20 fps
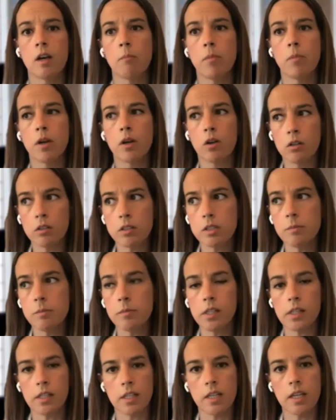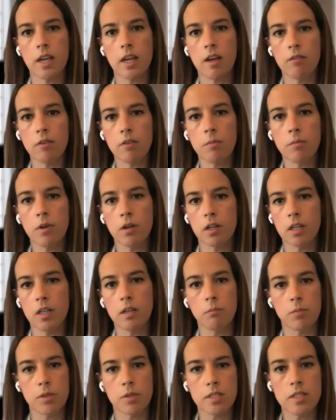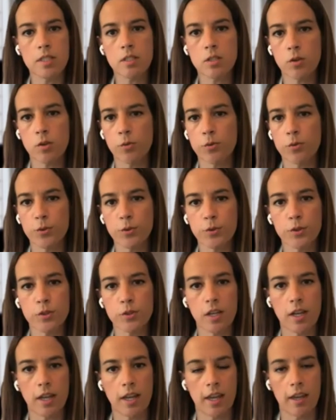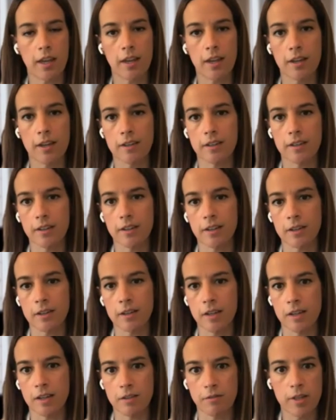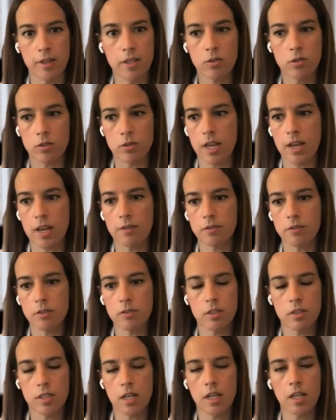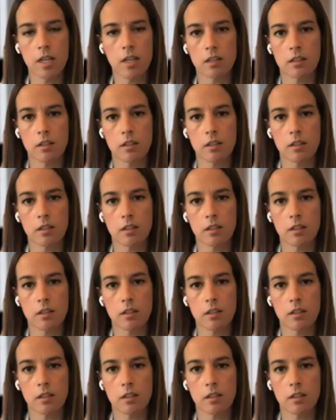But ultimately, everybody, business owners and individuals, have to think